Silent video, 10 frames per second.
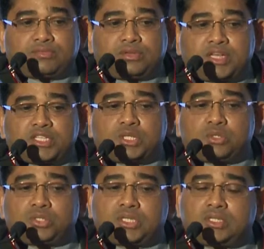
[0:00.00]
For the
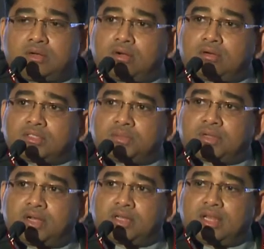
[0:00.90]
SOC, there are some
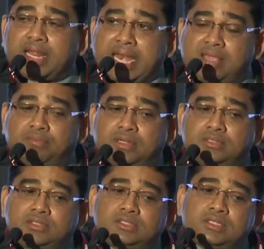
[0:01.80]
critical
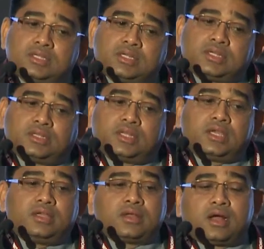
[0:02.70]
enablers,
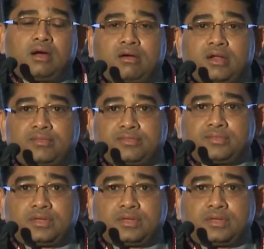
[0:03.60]
the RF,